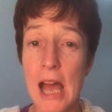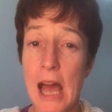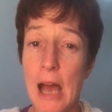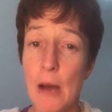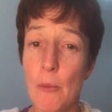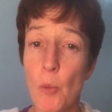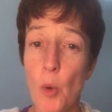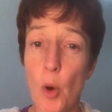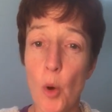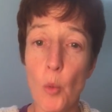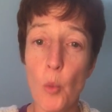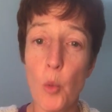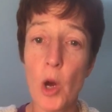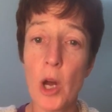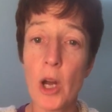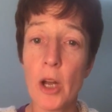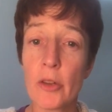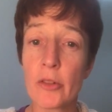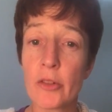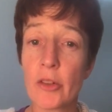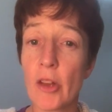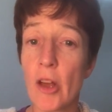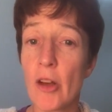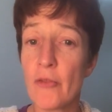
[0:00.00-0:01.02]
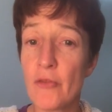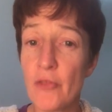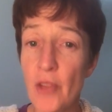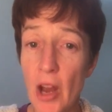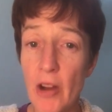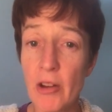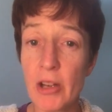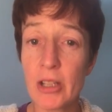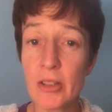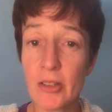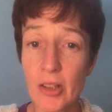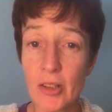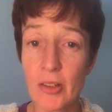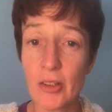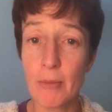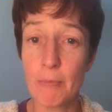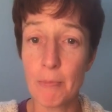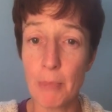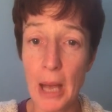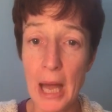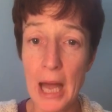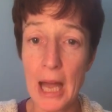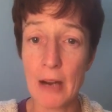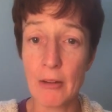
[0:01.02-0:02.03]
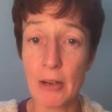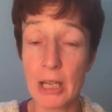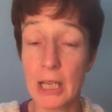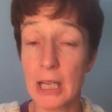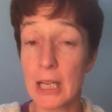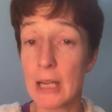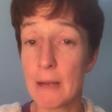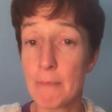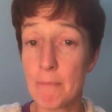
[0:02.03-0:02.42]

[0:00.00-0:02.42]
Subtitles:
and what words are very disempowering